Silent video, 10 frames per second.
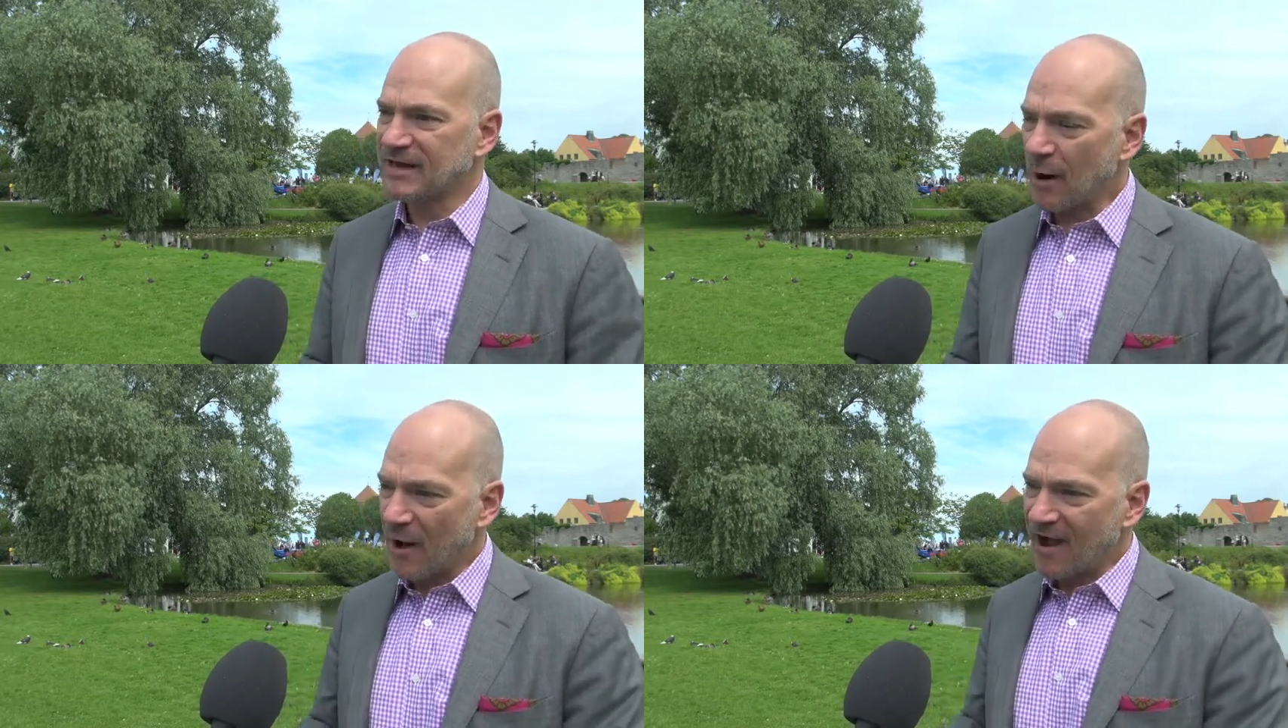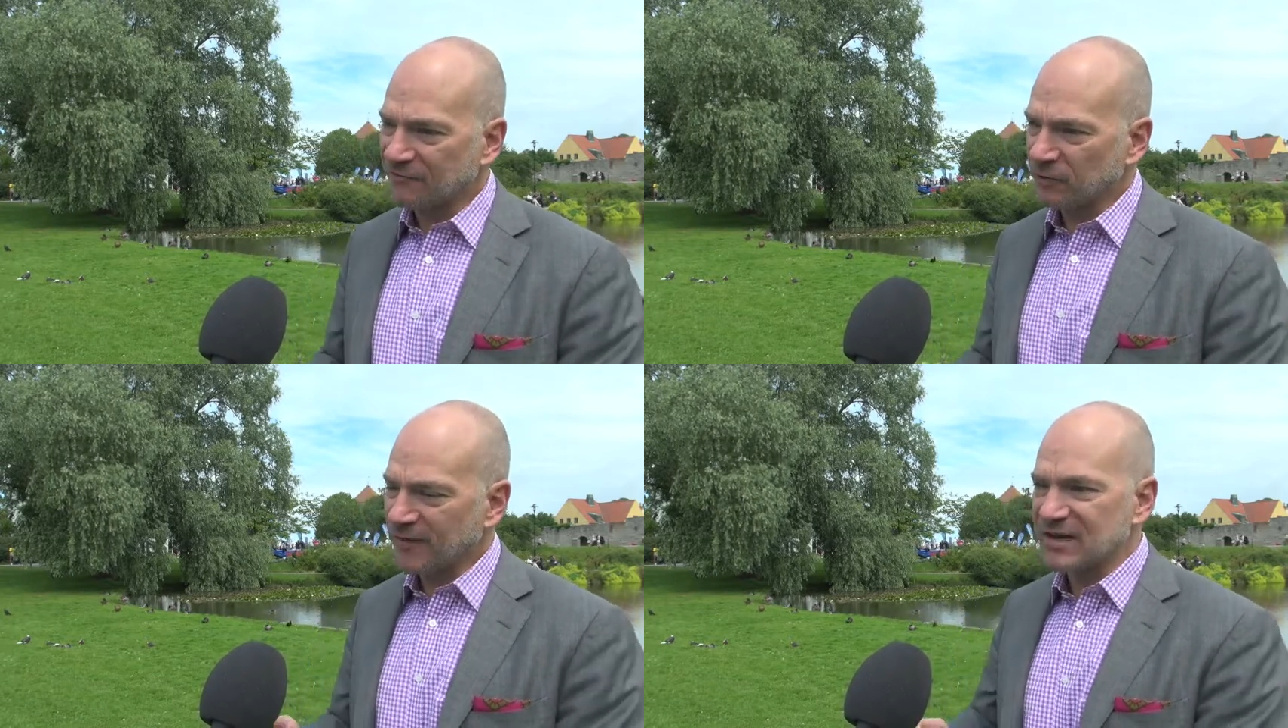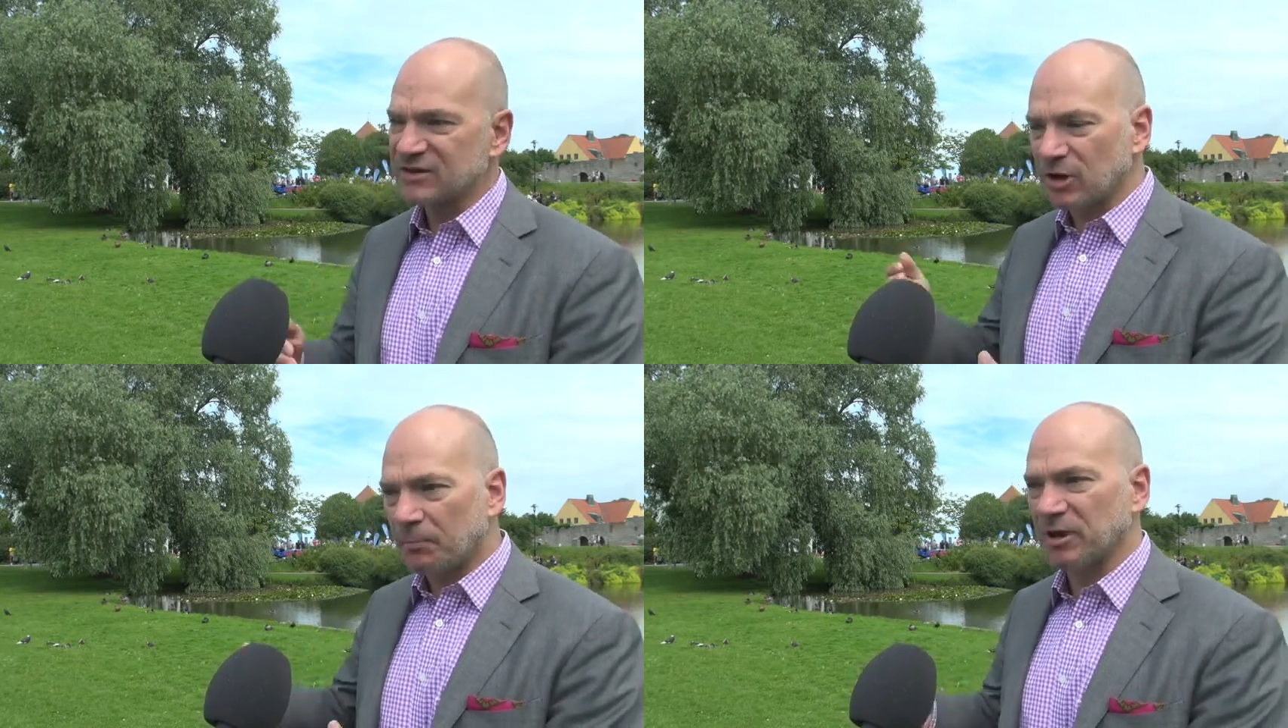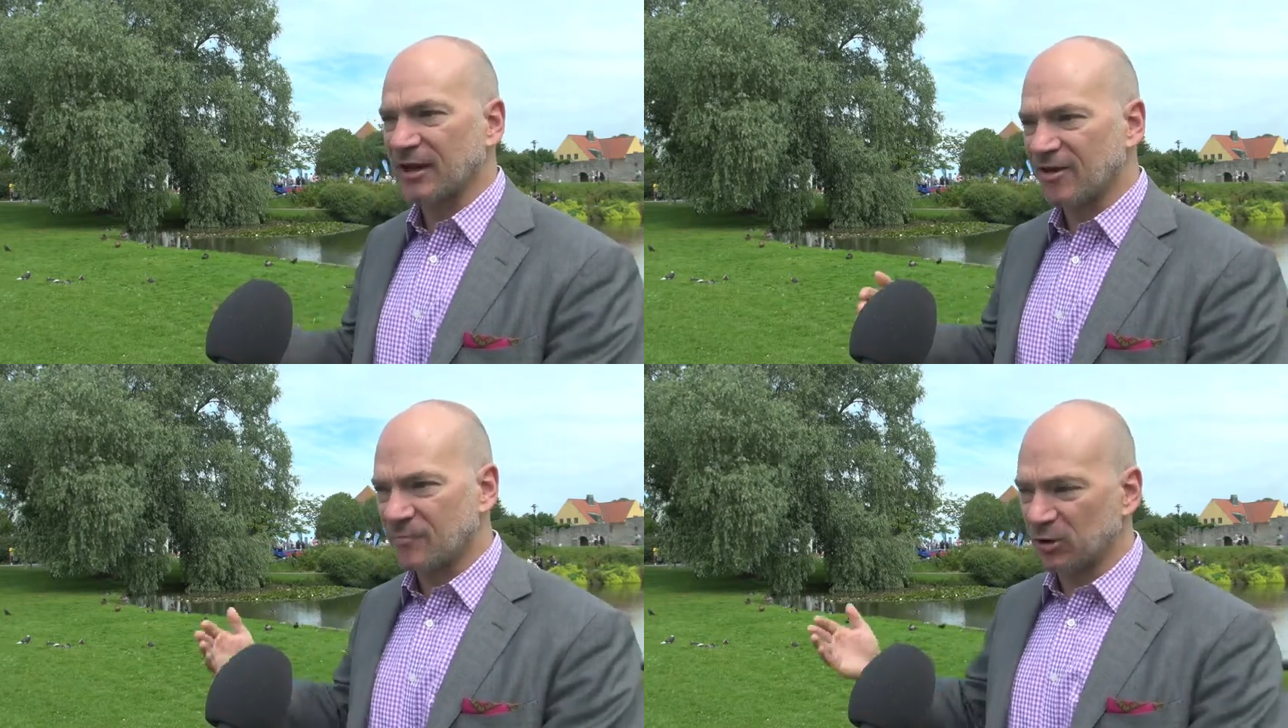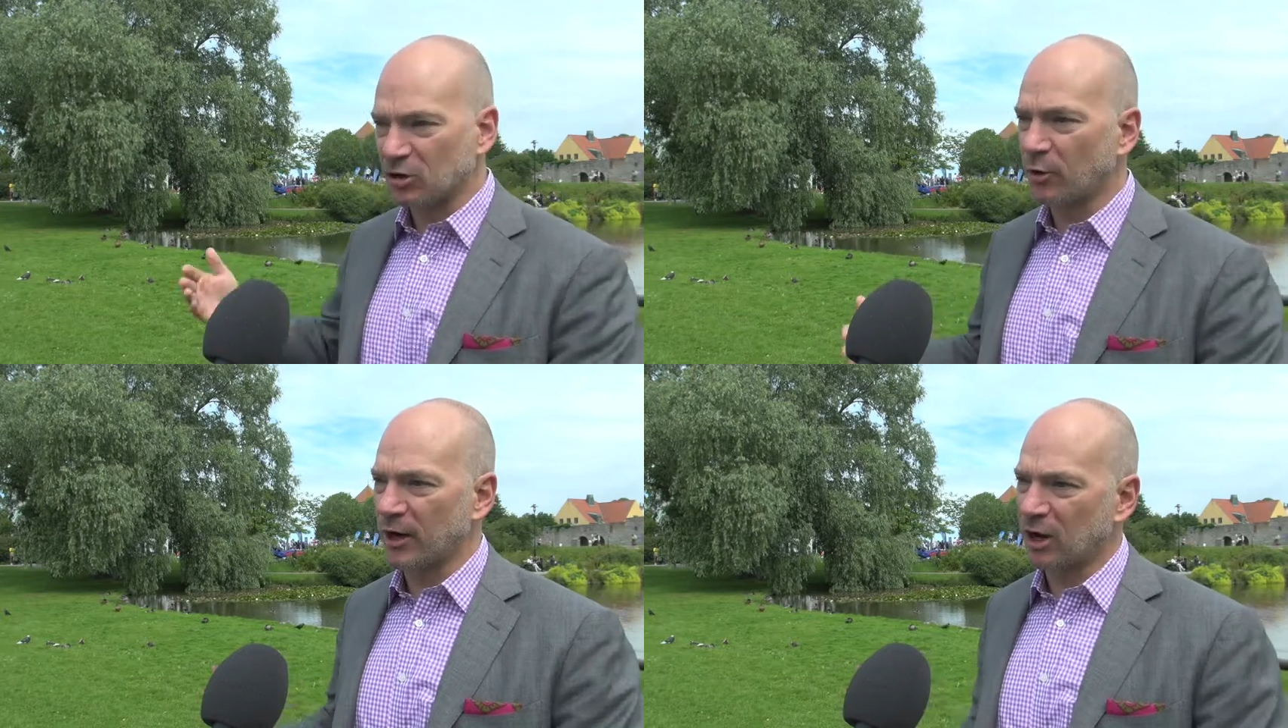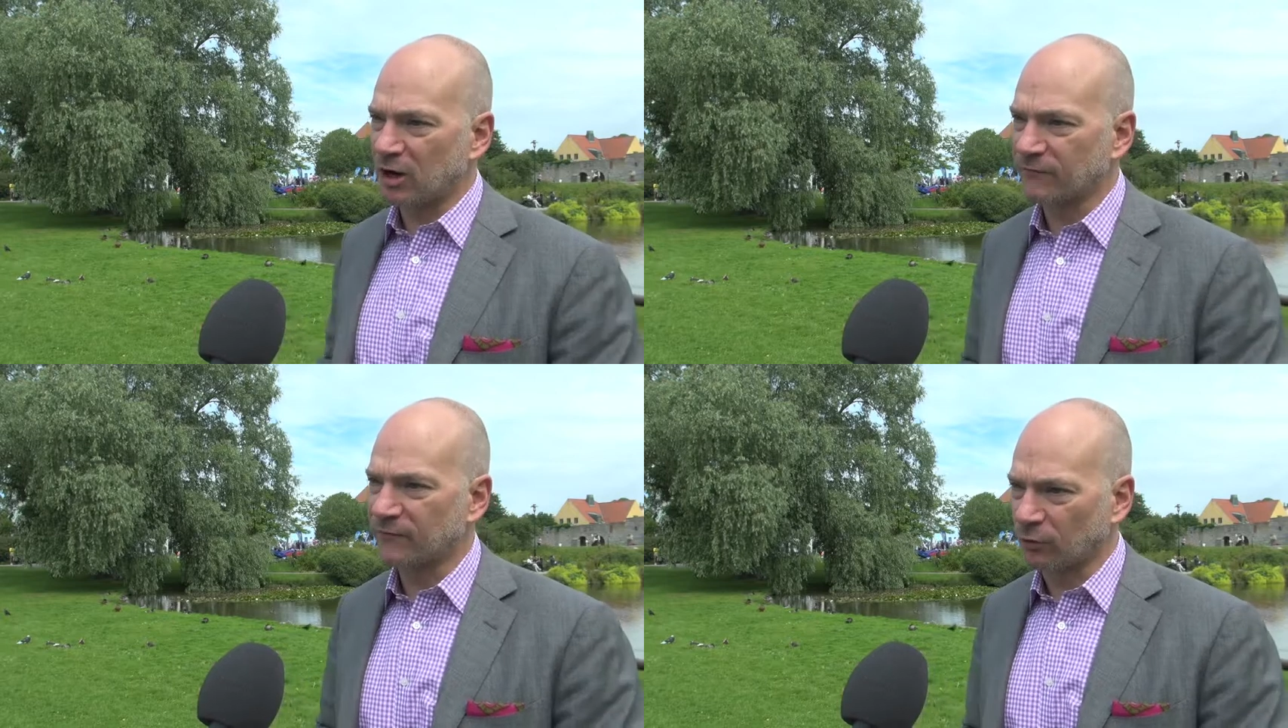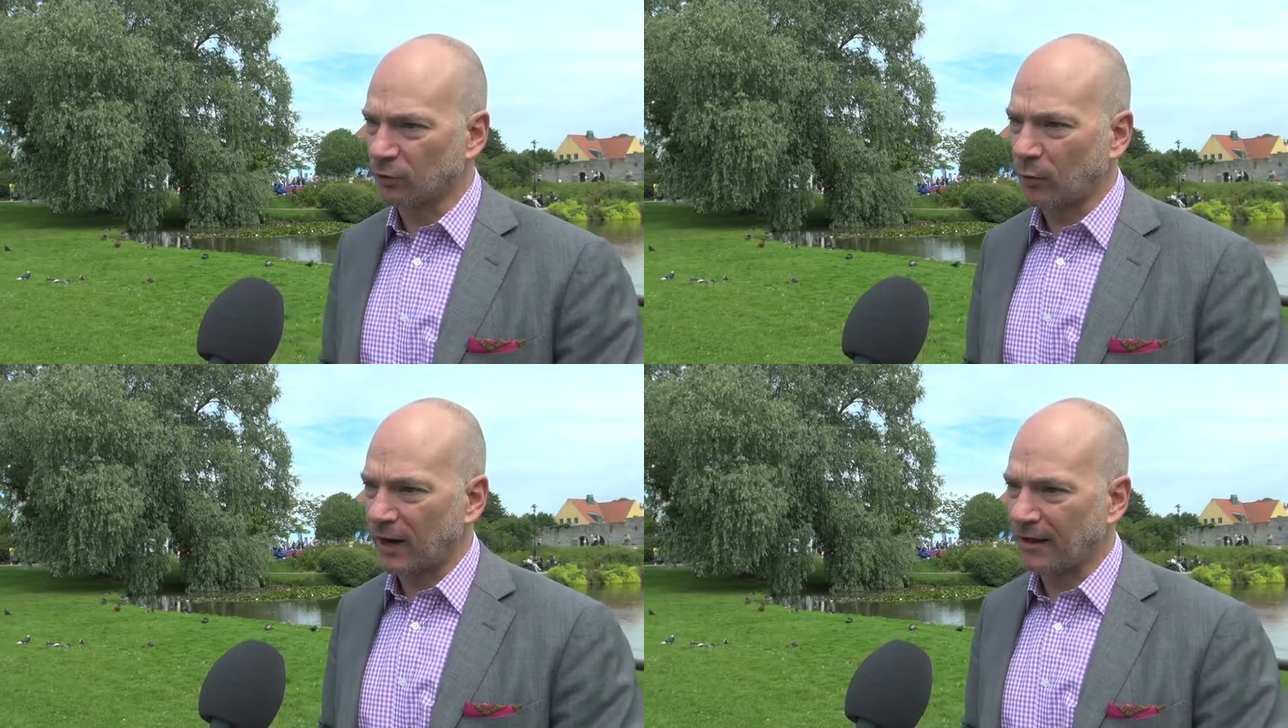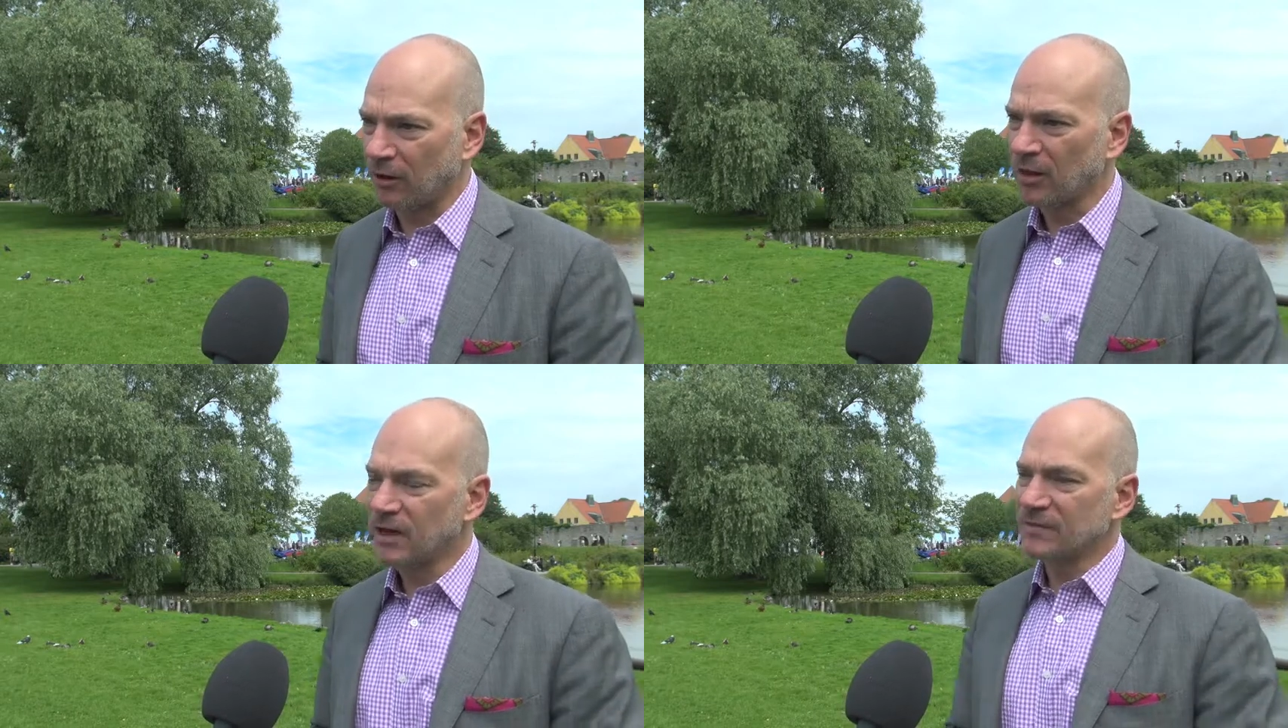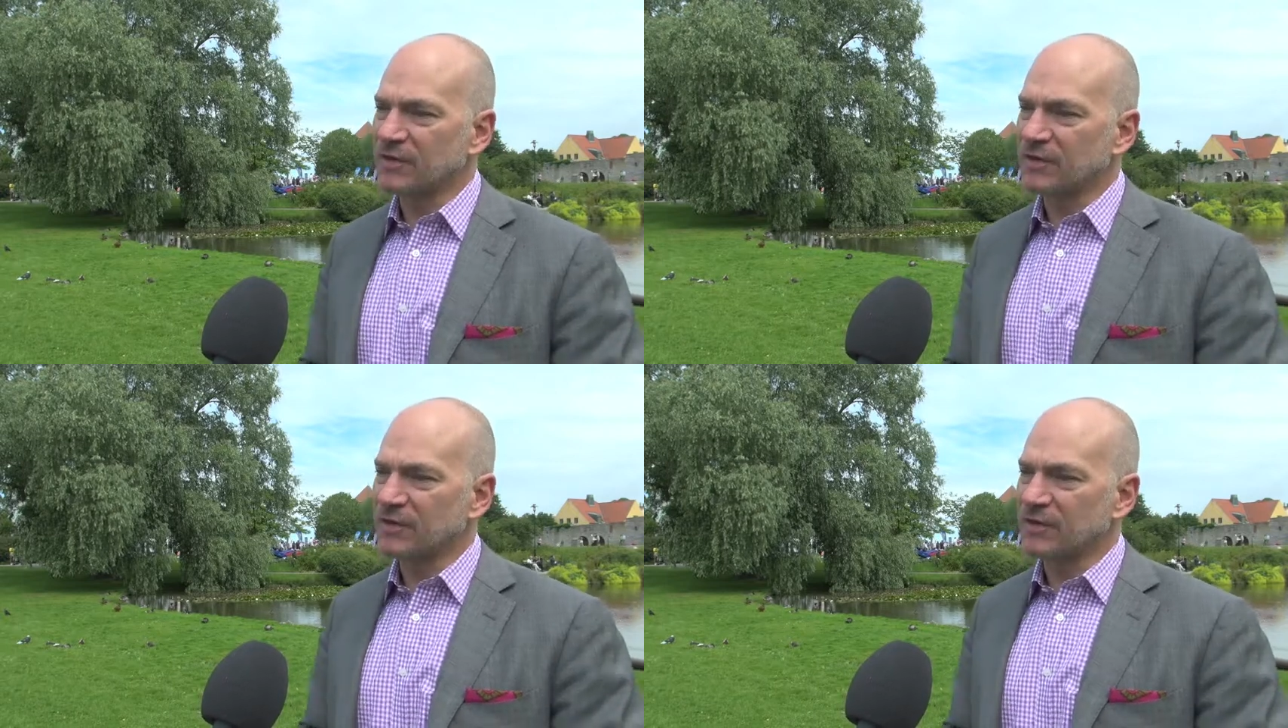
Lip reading: Now, after that doubling has been going on for a while,